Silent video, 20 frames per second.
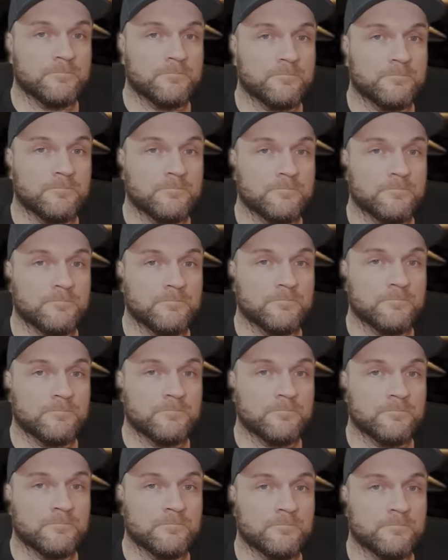
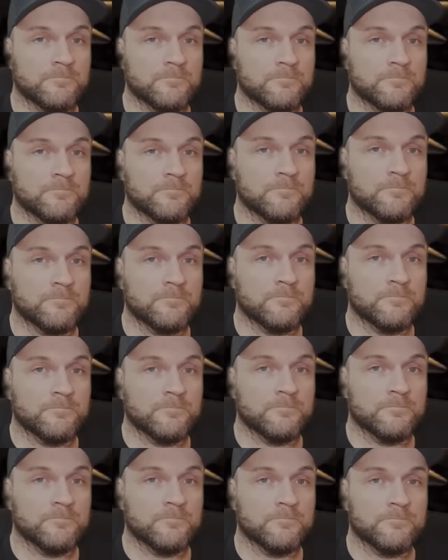
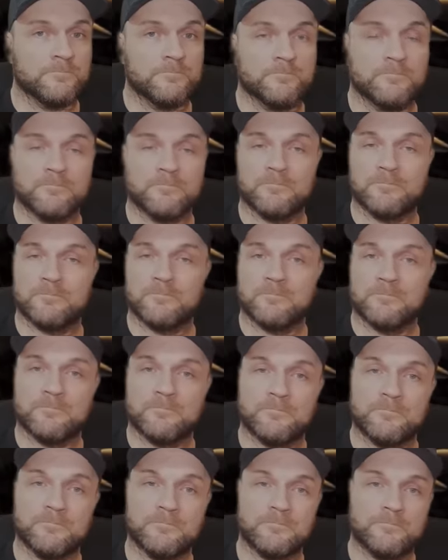
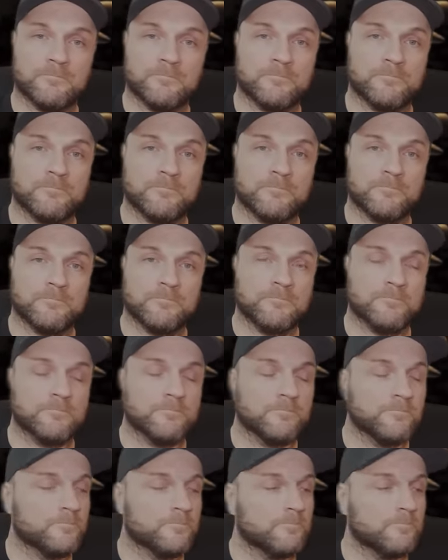This person isn't speaking.